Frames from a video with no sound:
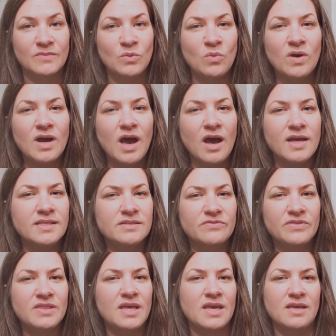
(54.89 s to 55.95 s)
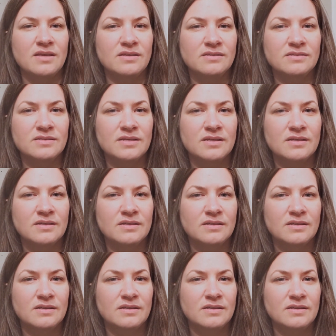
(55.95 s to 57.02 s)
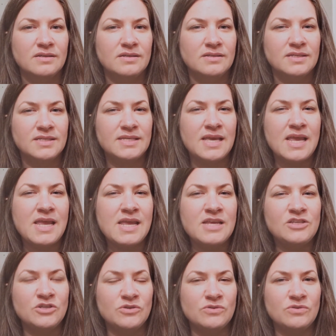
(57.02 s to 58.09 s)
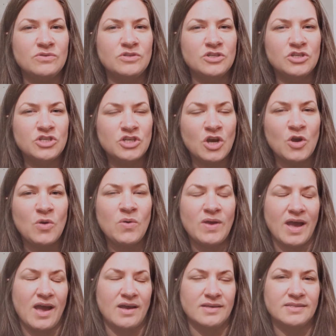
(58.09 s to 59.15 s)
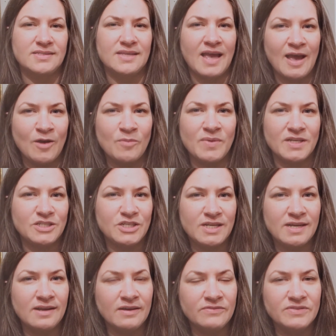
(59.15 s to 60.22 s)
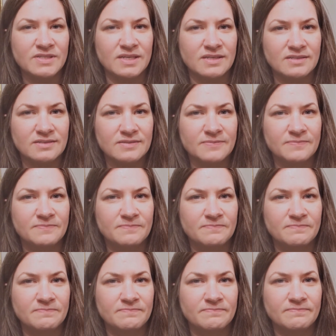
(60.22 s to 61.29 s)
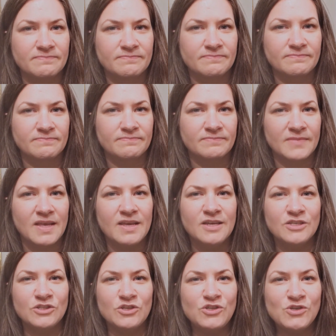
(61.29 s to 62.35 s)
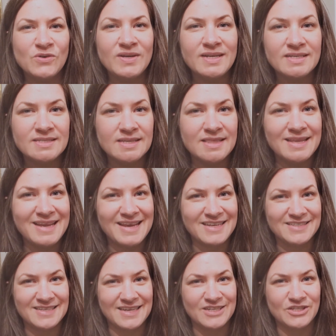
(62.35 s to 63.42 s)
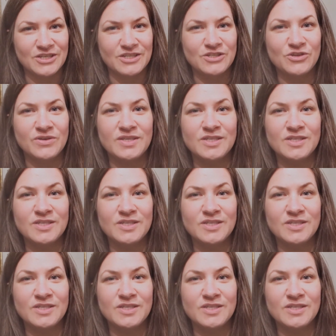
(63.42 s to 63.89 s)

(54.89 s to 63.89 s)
What kinds of things does He do to show us how much He loves us? So join us in the next section to